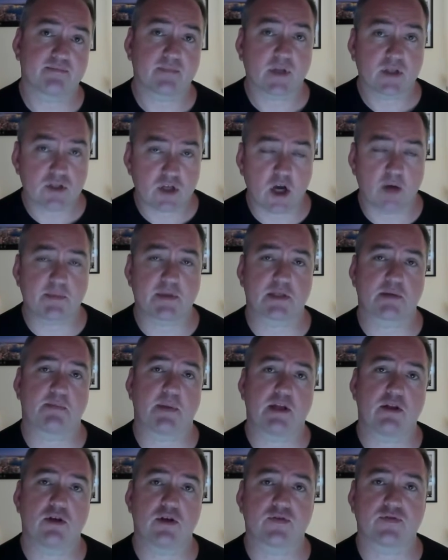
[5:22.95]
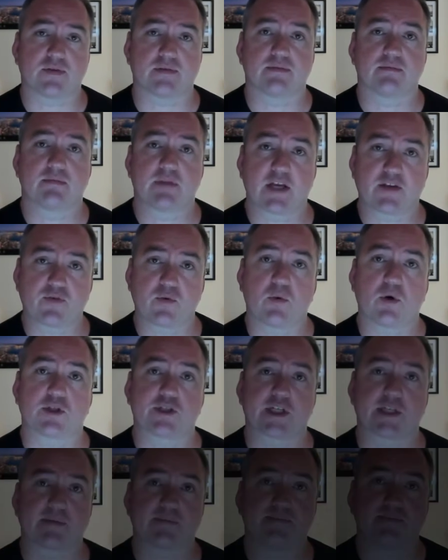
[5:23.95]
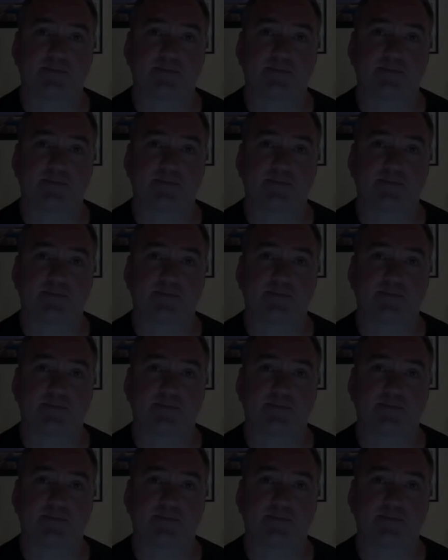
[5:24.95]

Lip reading: So I hope this has been useful. Thanks for watching.